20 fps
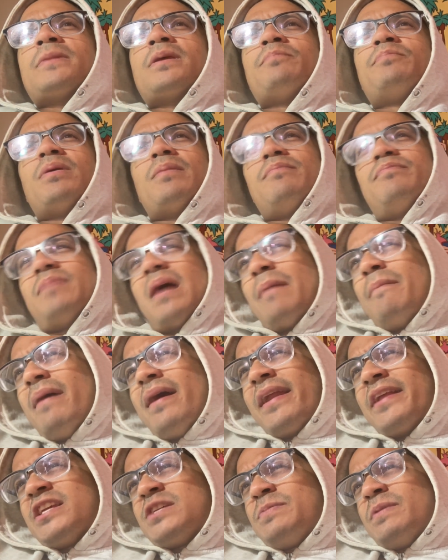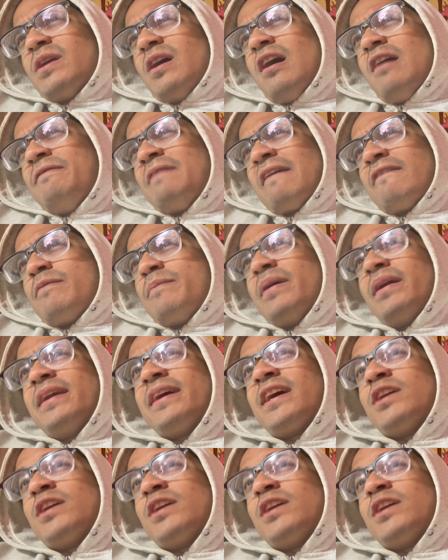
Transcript: but that might have just been an off night for Bentley,